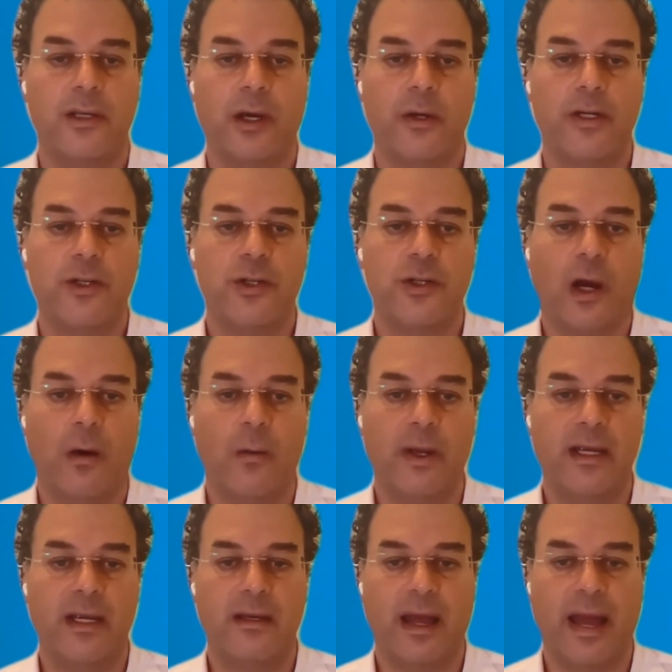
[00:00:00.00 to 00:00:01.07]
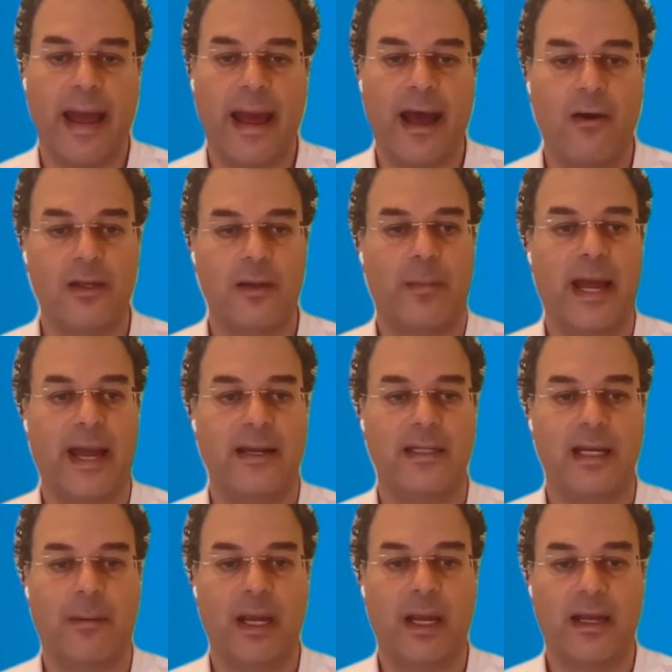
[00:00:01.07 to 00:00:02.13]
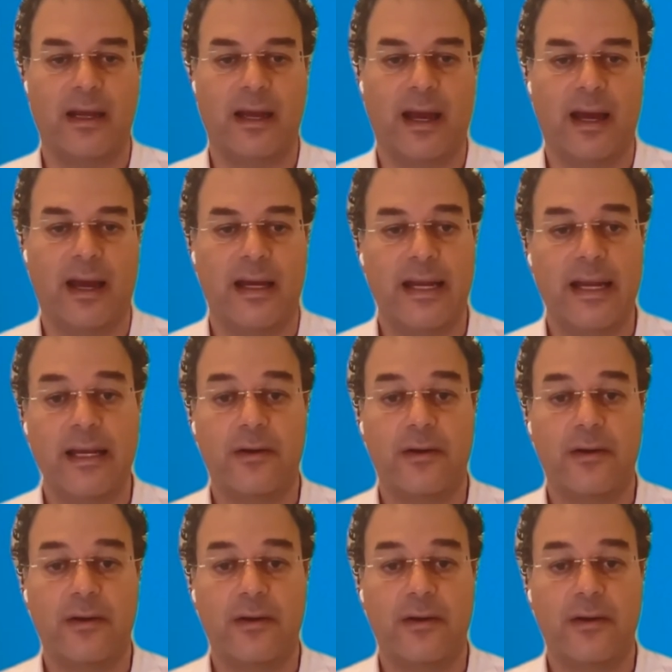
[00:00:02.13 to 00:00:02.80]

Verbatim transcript: So it's showing how the pandemic uh,